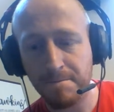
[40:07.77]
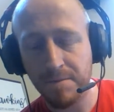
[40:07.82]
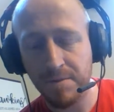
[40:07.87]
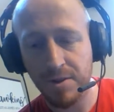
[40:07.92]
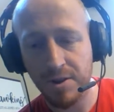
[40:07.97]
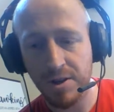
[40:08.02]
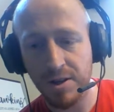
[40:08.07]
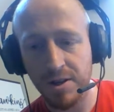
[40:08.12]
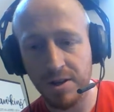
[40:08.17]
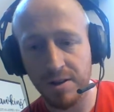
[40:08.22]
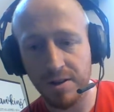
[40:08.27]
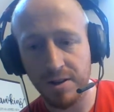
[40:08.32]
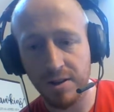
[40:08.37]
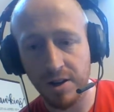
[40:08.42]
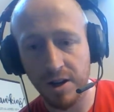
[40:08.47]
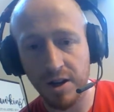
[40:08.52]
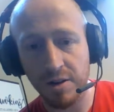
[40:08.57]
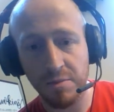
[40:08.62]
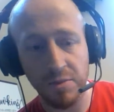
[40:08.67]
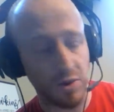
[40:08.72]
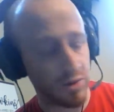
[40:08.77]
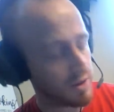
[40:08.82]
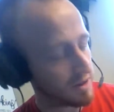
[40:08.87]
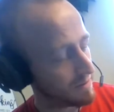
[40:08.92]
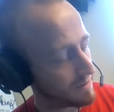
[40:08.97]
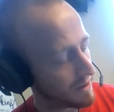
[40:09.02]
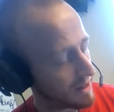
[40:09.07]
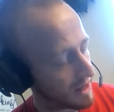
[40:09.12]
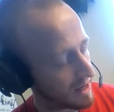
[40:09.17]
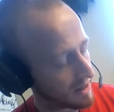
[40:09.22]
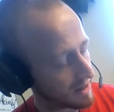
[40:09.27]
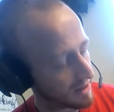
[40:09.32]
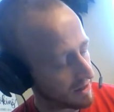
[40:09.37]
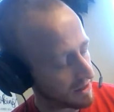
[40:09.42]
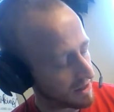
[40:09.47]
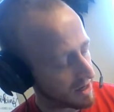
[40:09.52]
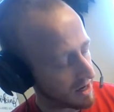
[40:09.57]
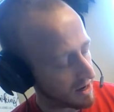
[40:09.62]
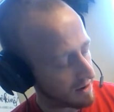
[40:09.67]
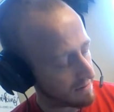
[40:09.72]
Good. You're going to multiply. Good
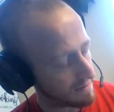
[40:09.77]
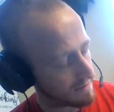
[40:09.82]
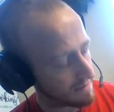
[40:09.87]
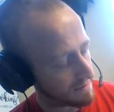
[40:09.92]
job.